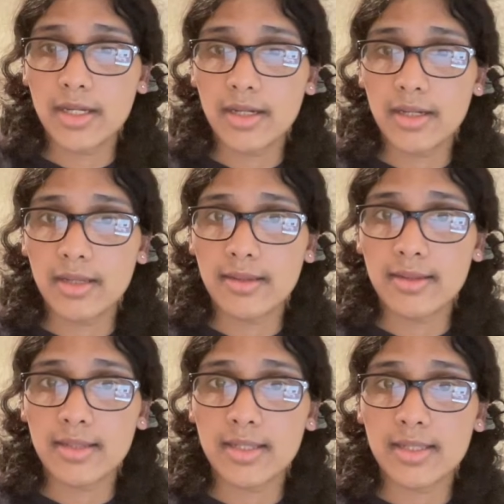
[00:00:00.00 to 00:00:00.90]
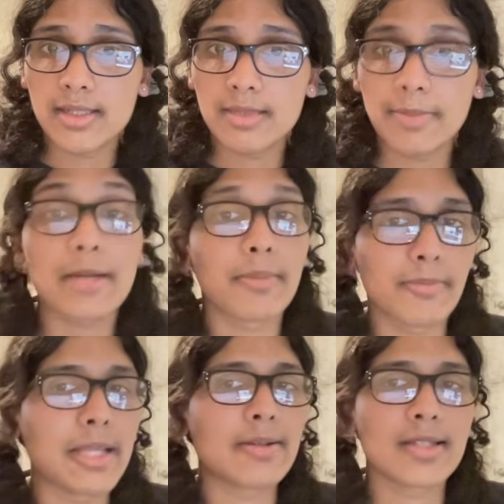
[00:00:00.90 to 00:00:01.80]
I think it's
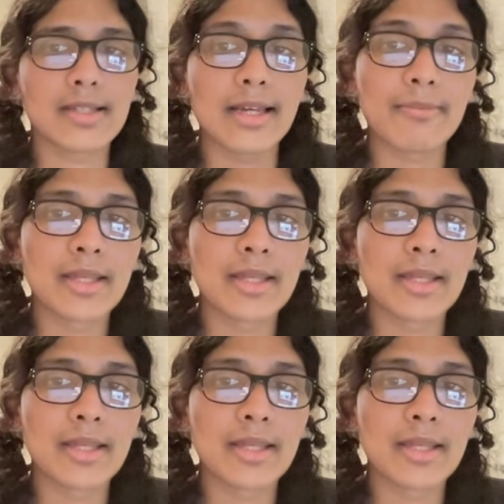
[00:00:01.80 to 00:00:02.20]
better. Yeah.